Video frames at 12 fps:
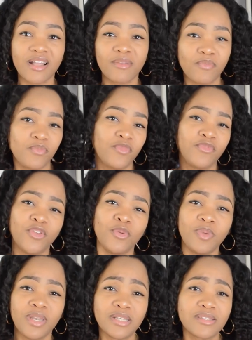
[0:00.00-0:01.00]
a few
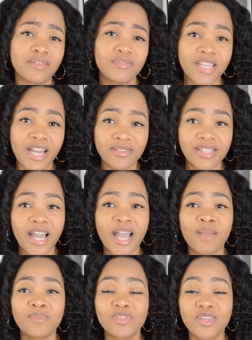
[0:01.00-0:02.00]
minutes of downtime.